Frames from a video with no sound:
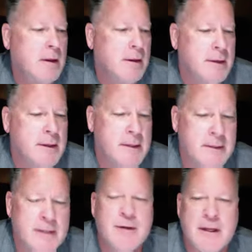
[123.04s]

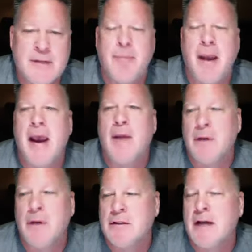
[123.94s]
it's it's bad. We
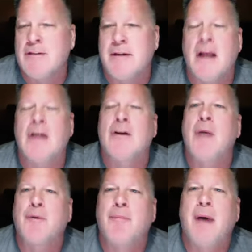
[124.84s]
just lost a
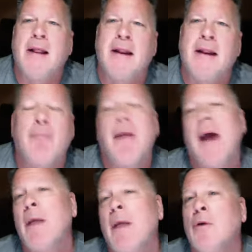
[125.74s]
helicopter pilot out
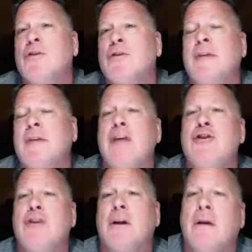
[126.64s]
by my old
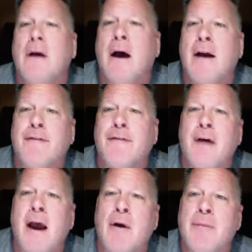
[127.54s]
station on a
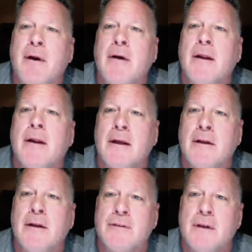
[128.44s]
fire up there in the
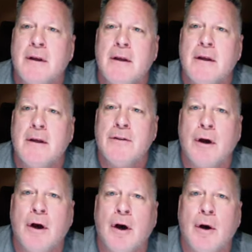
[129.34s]
hills,
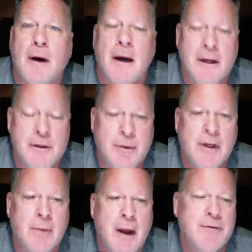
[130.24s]
so uh, it's
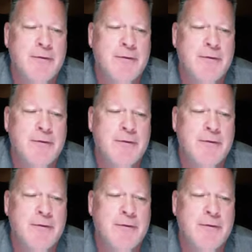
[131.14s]
really rough.